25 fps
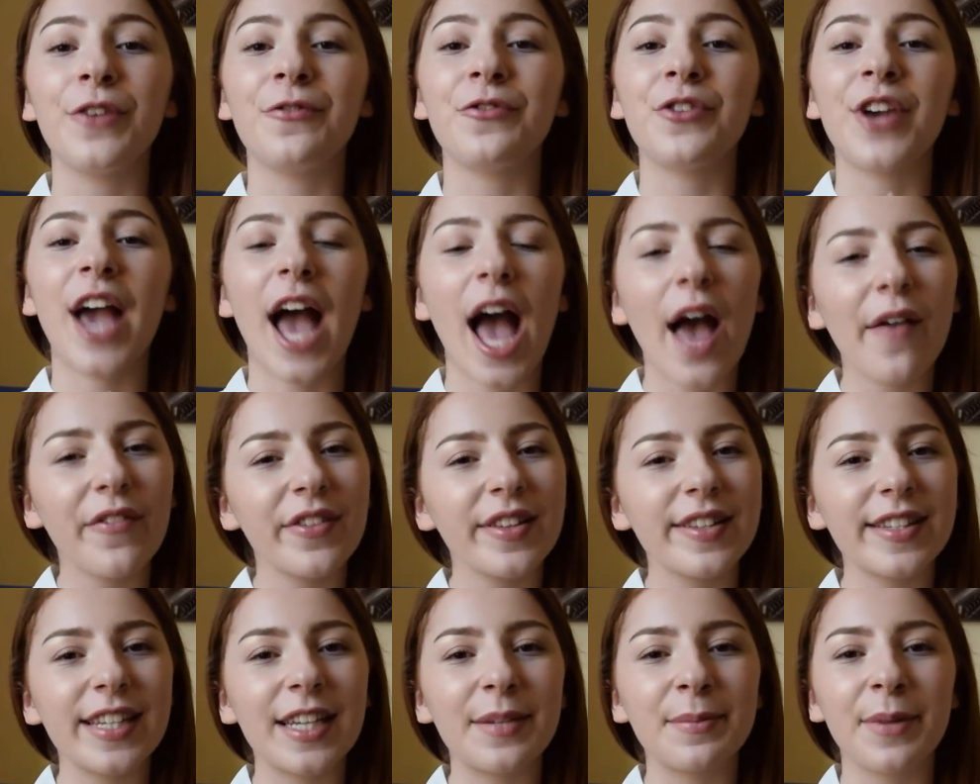If you
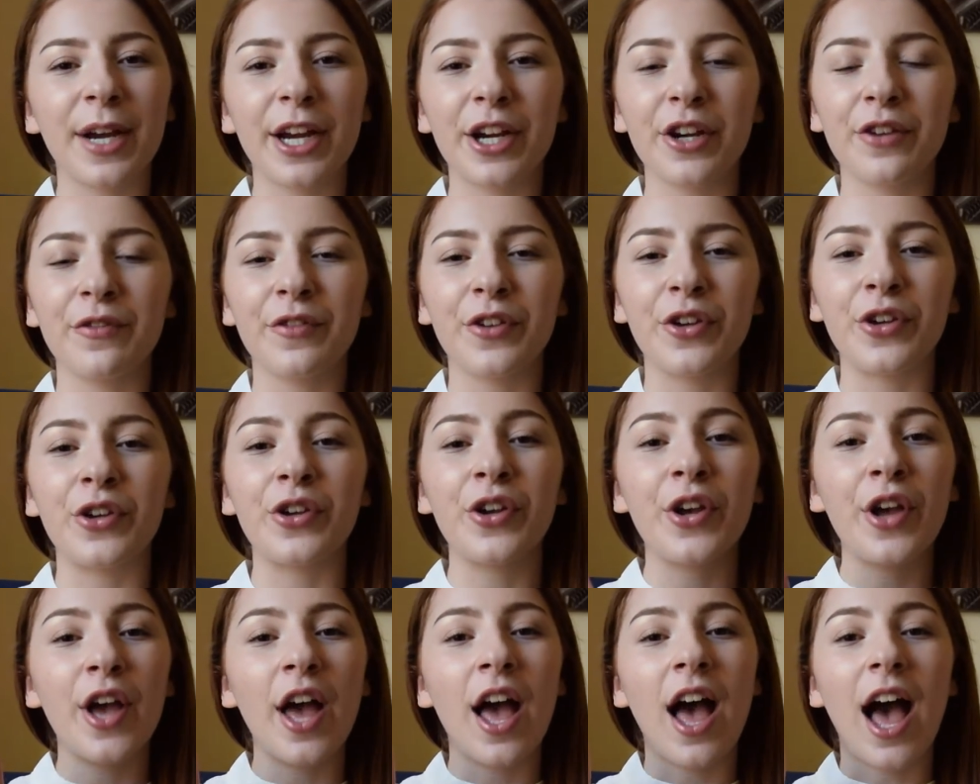haven't seen my
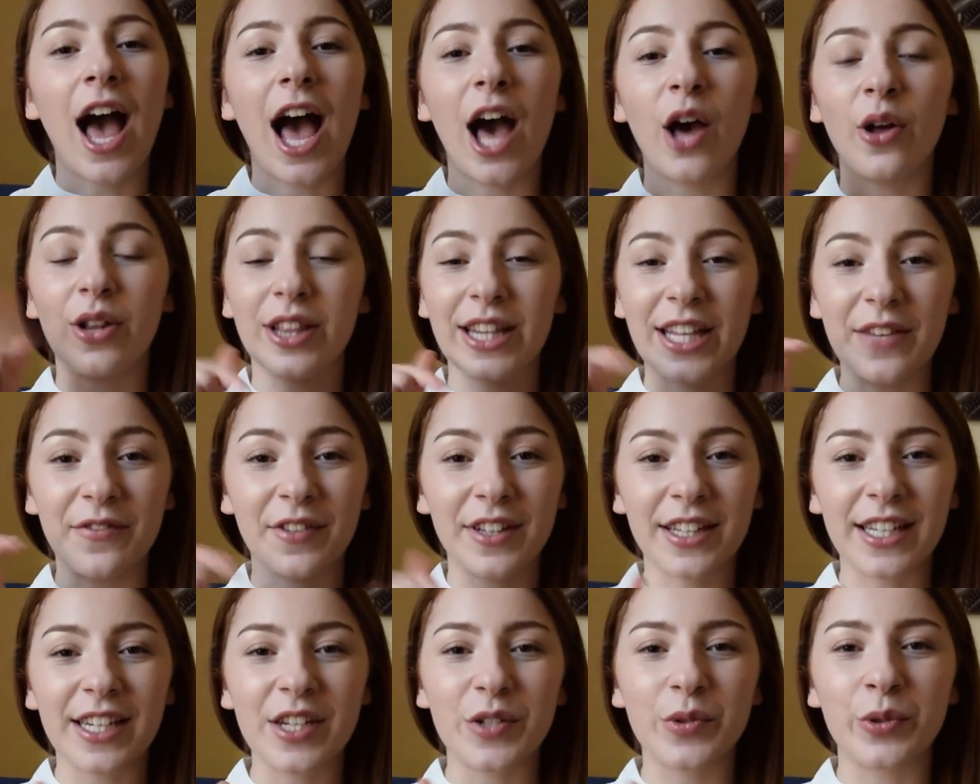review, I'll leave
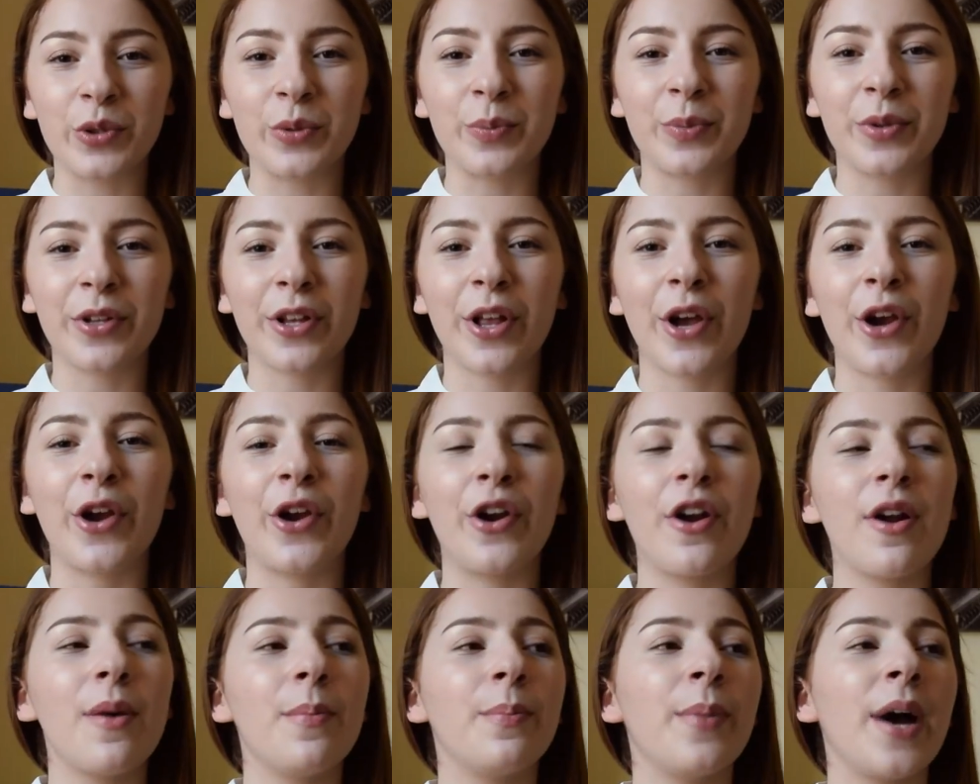a link to it
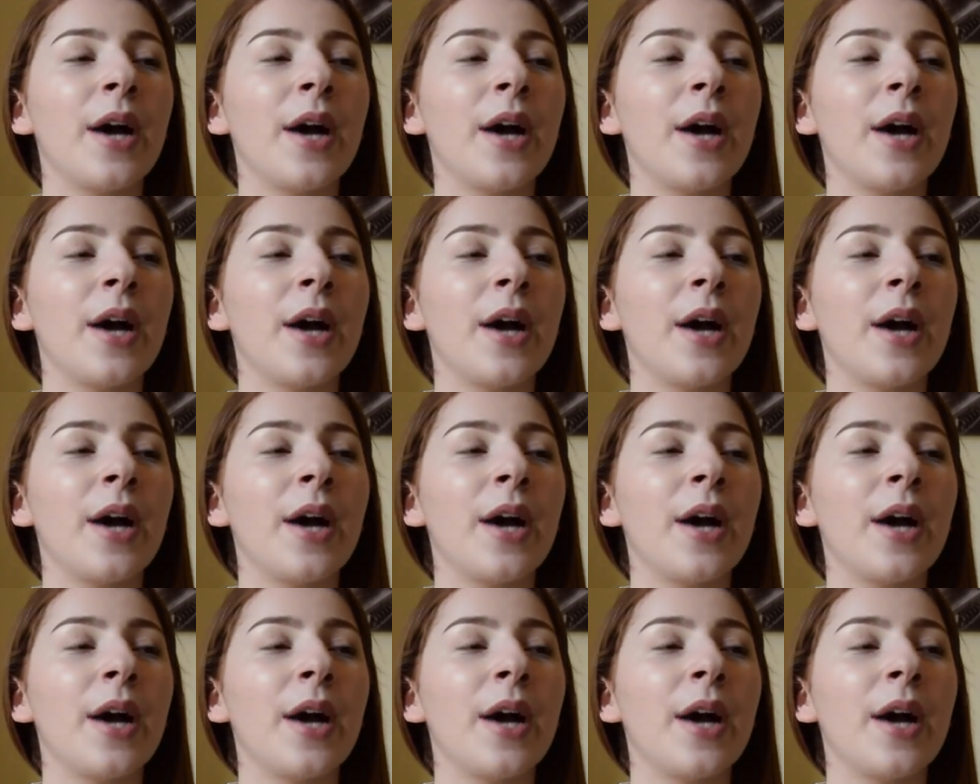below,